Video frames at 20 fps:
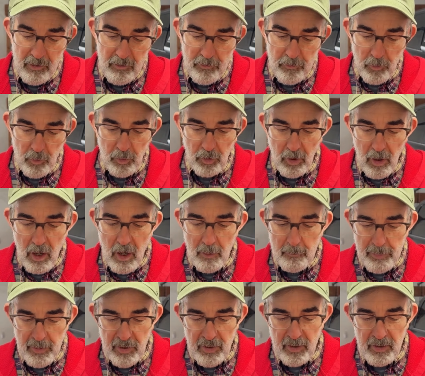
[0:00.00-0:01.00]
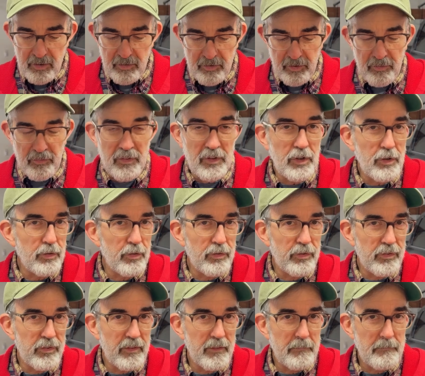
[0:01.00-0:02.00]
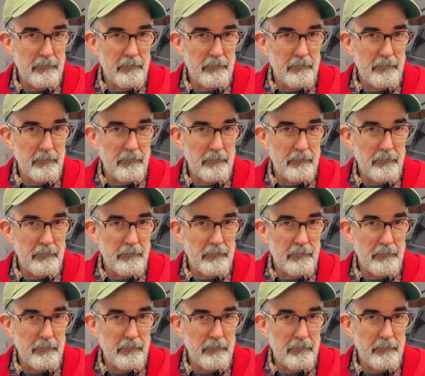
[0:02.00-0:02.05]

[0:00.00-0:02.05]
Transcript: for long periods of use.